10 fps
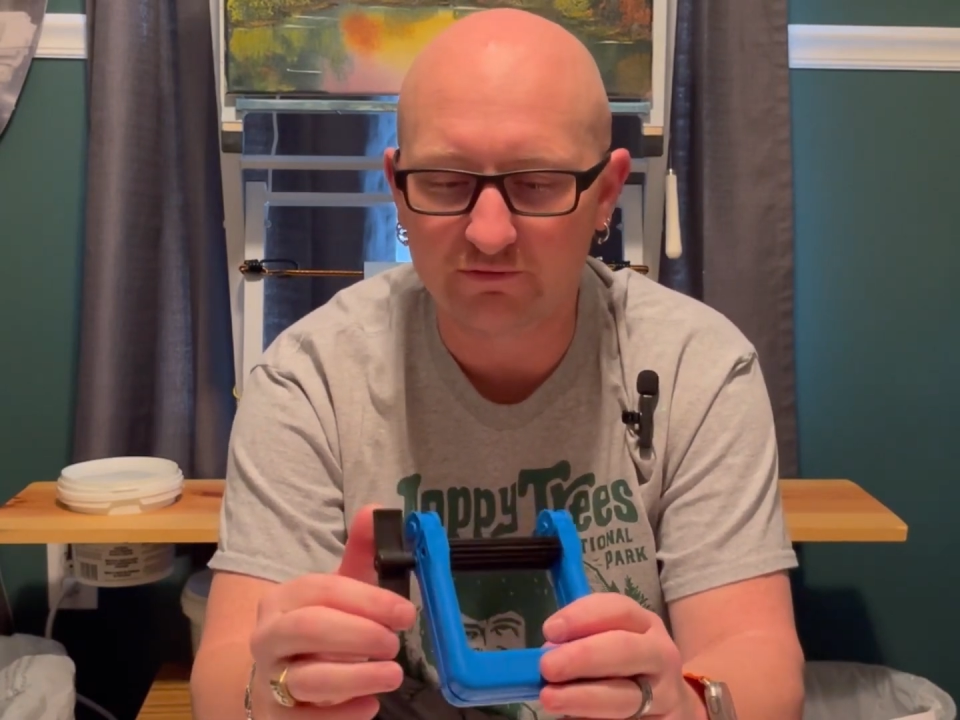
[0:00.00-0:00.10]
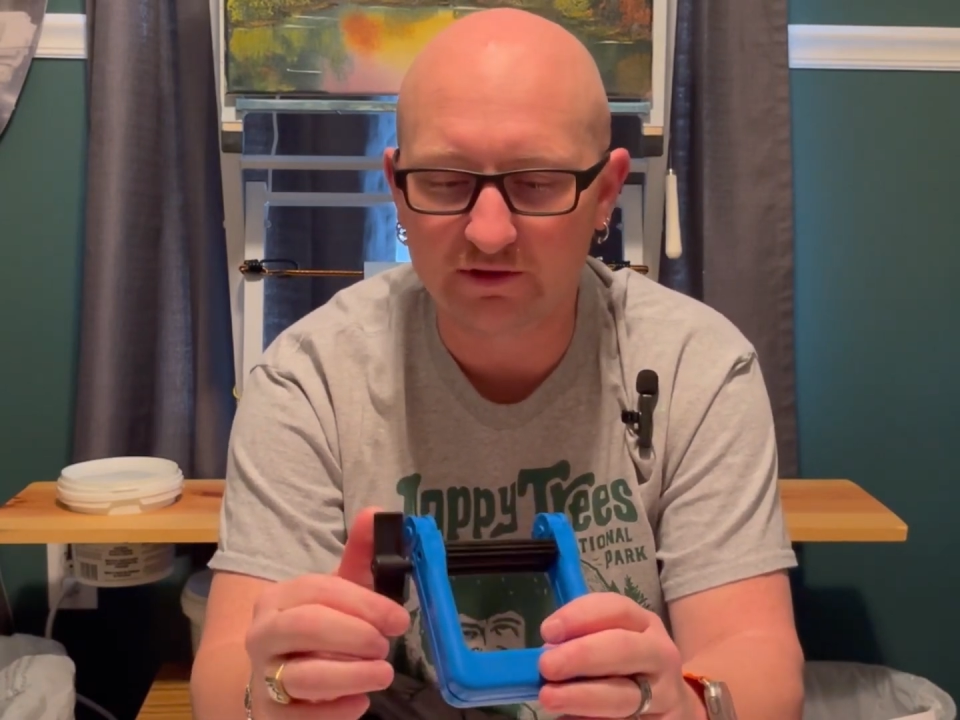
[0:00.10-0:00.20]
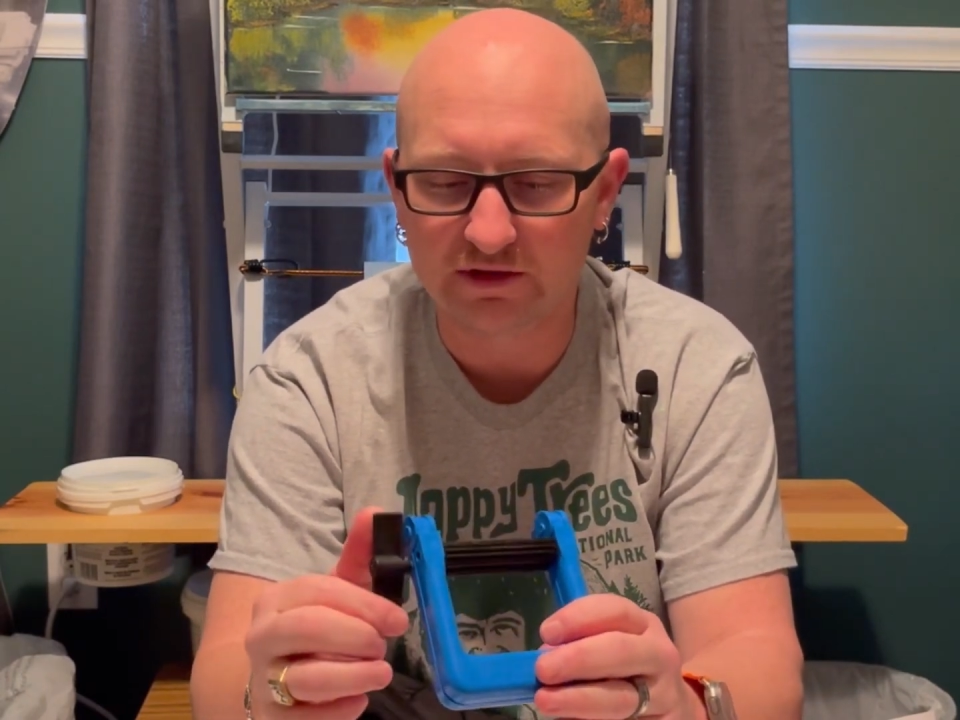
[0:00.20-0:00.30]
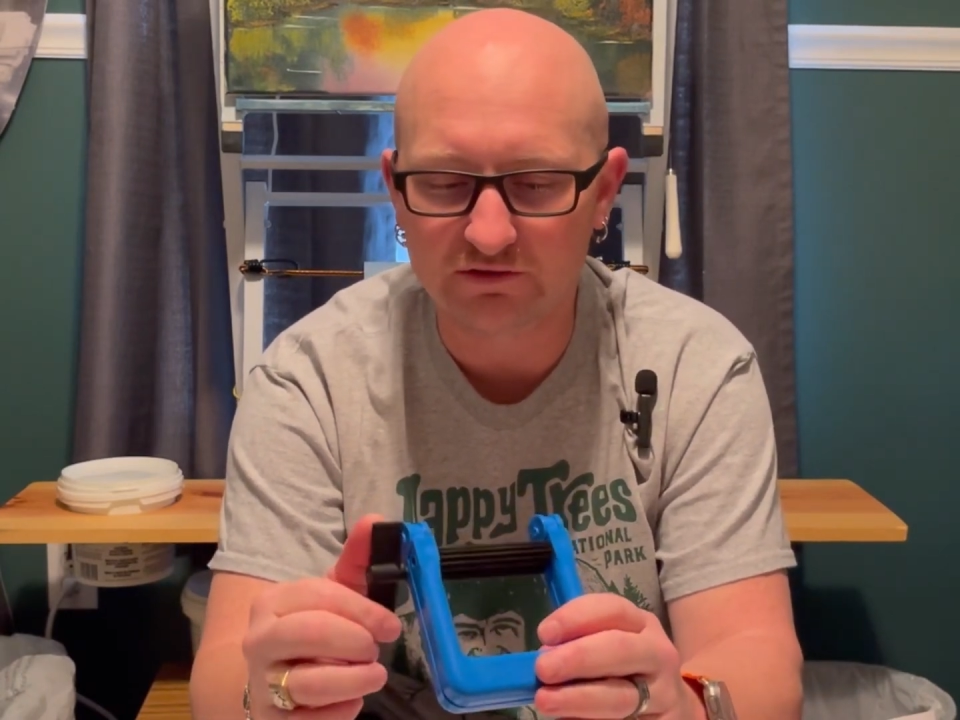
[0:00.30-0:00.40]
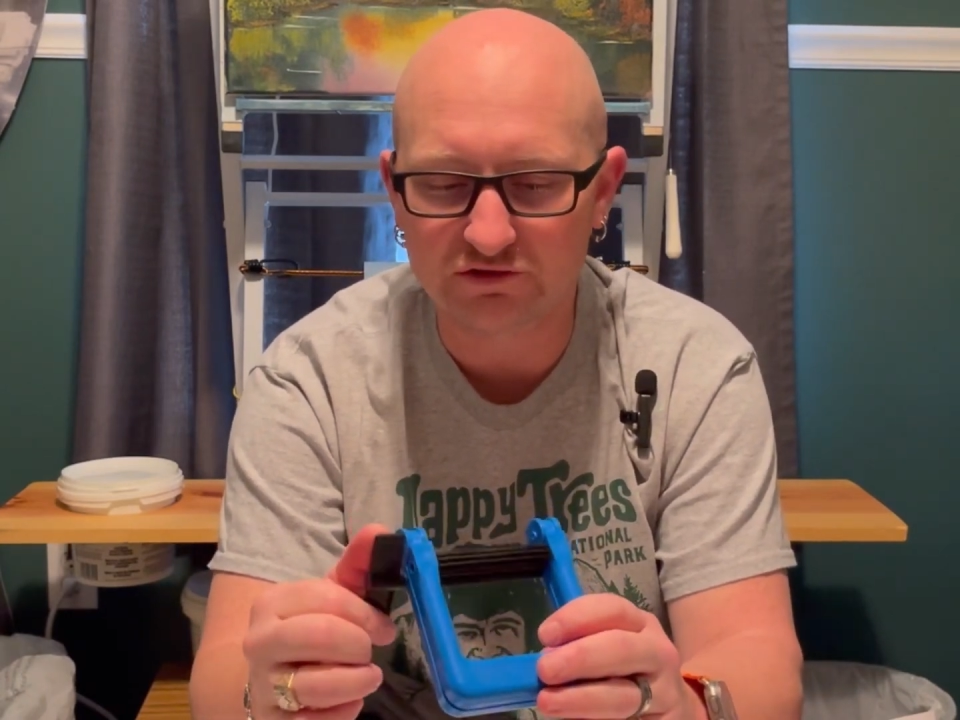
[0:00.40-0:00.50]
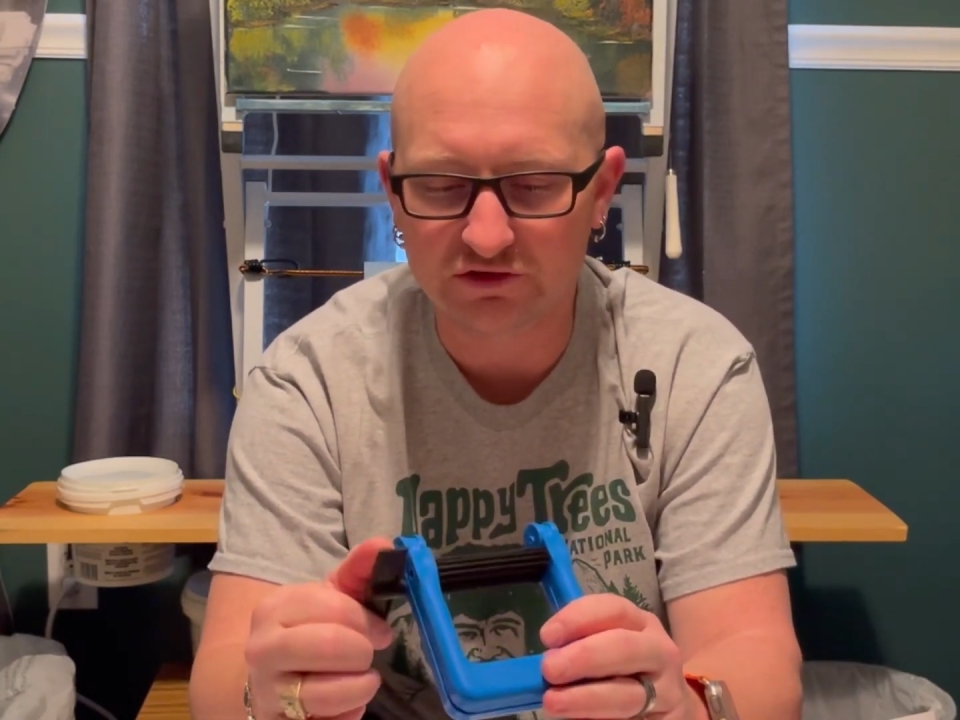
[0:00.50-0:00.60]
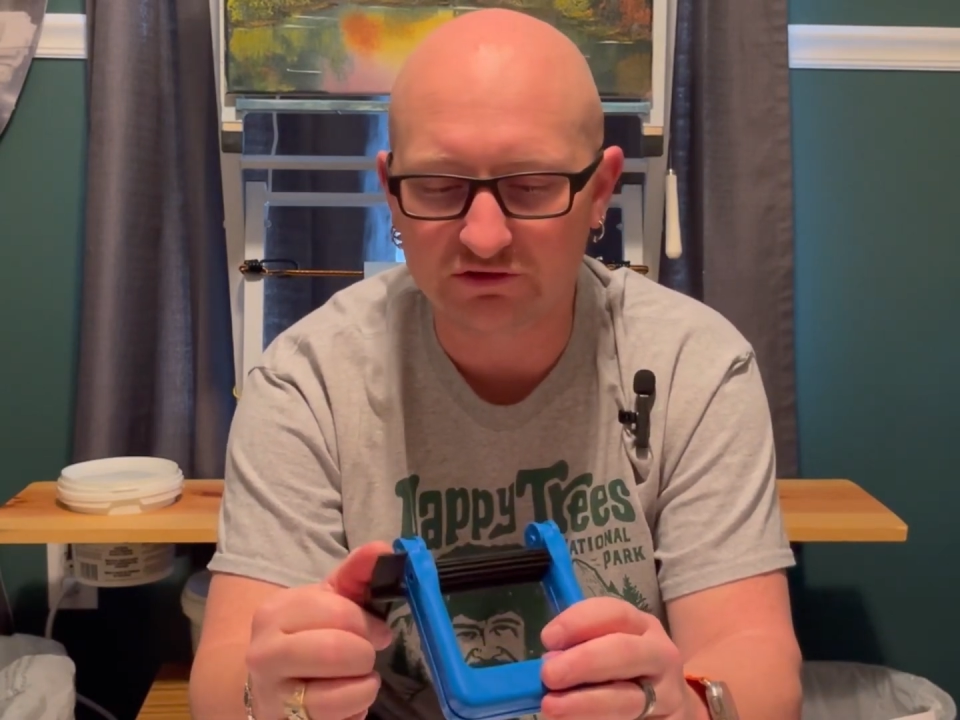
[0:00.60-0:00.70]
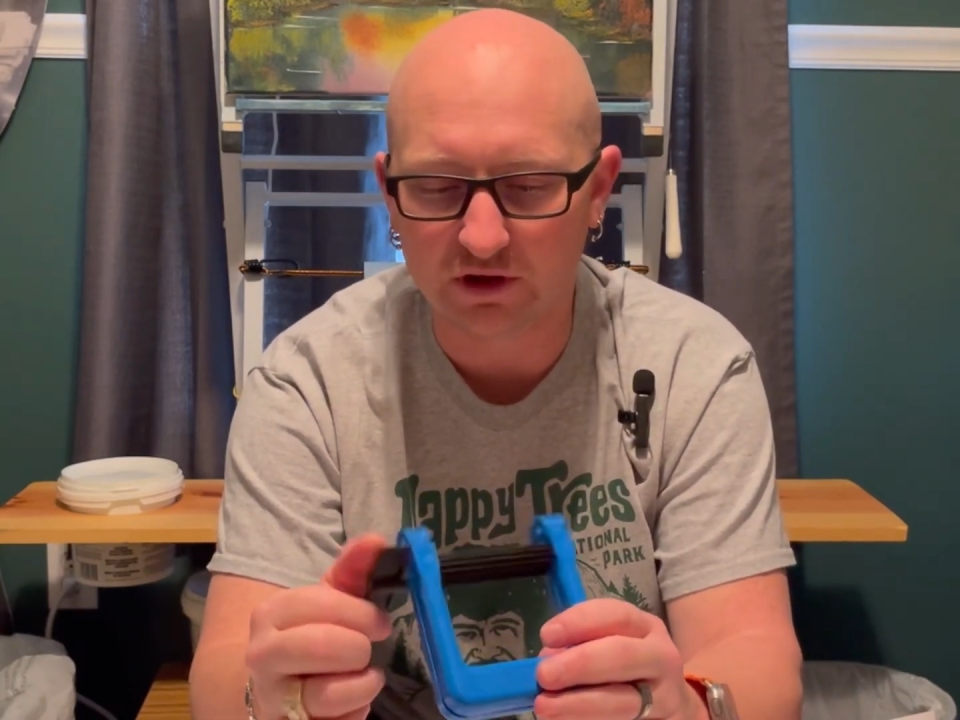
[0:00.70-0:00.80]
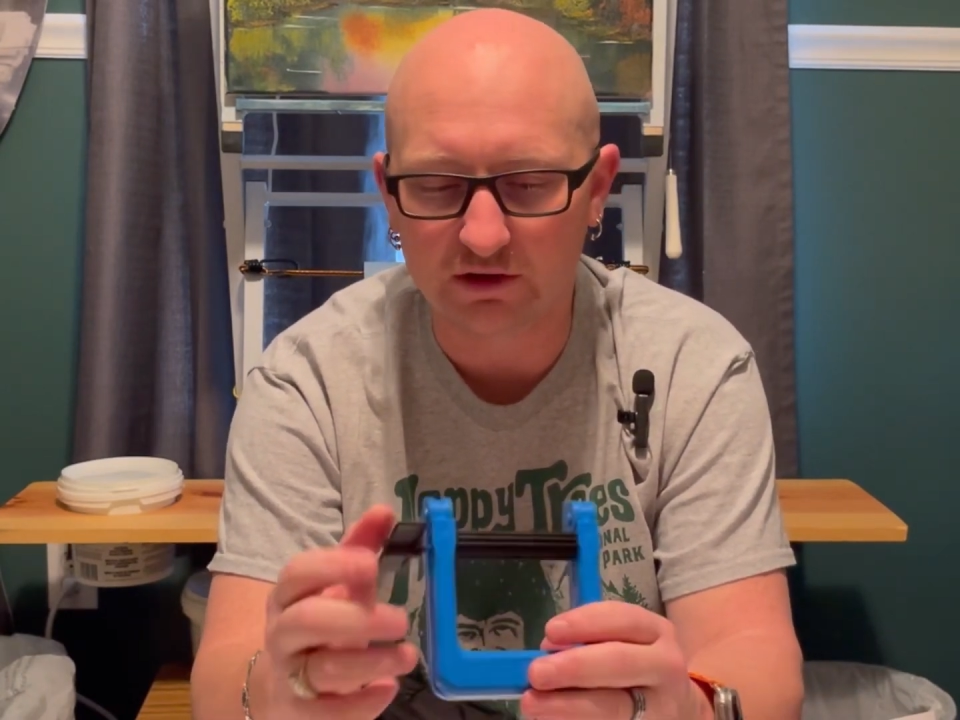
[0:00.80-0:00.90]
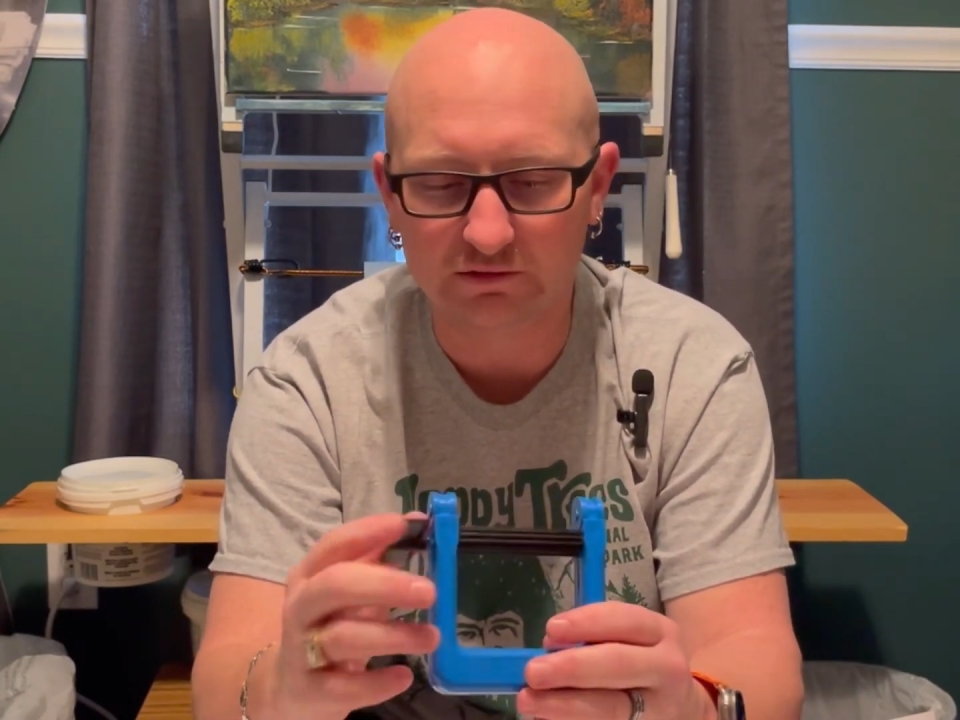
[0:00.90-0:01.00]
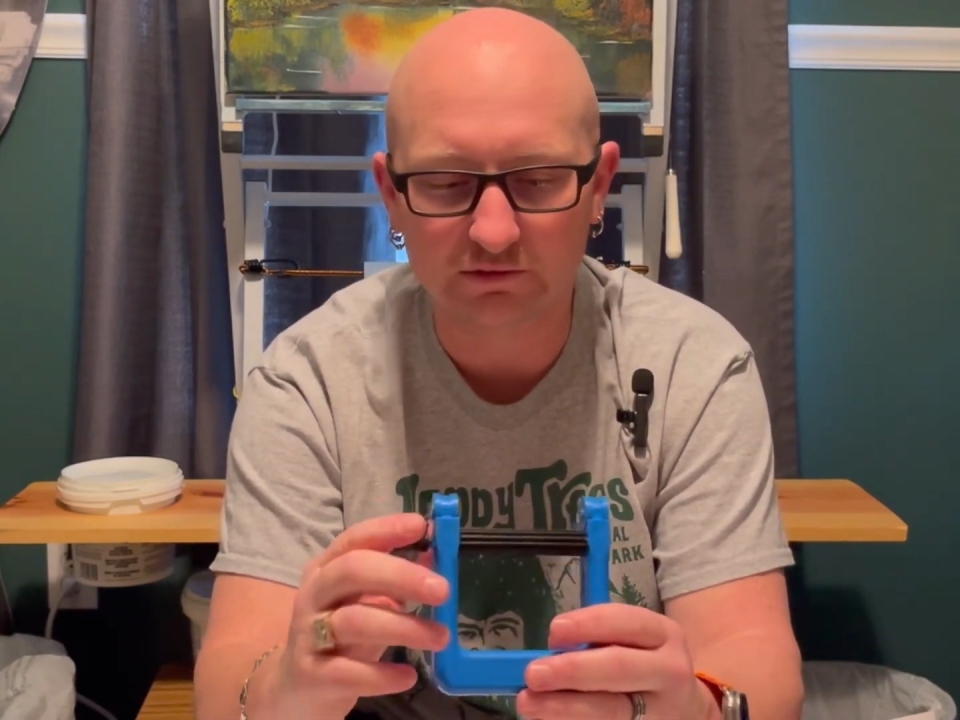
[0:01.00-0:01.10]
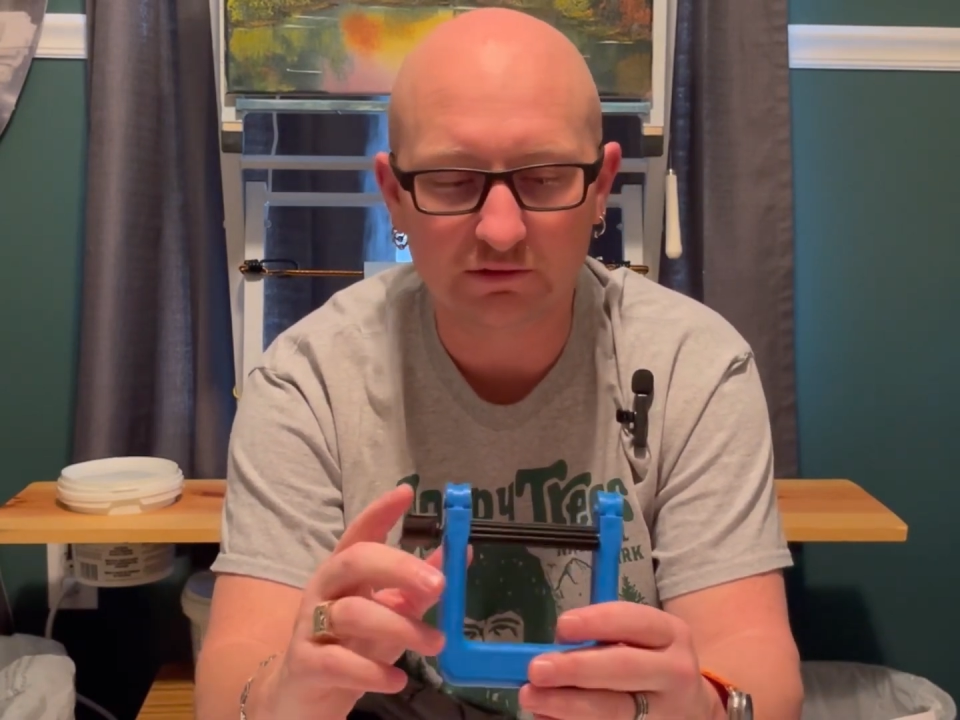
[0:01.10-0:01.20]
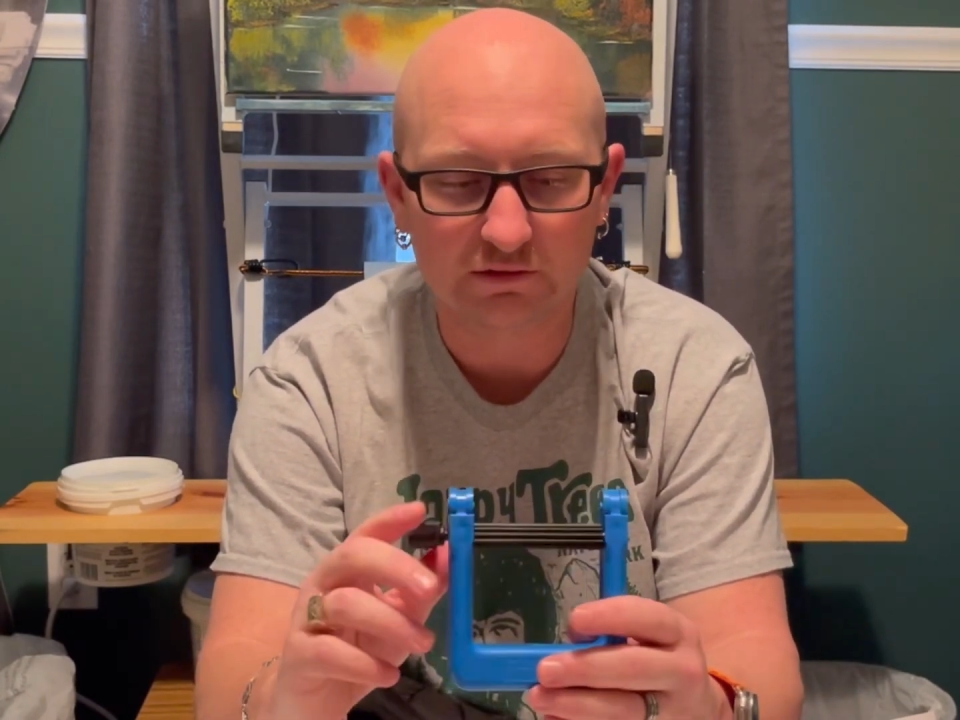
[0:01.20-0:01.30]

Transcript: these just to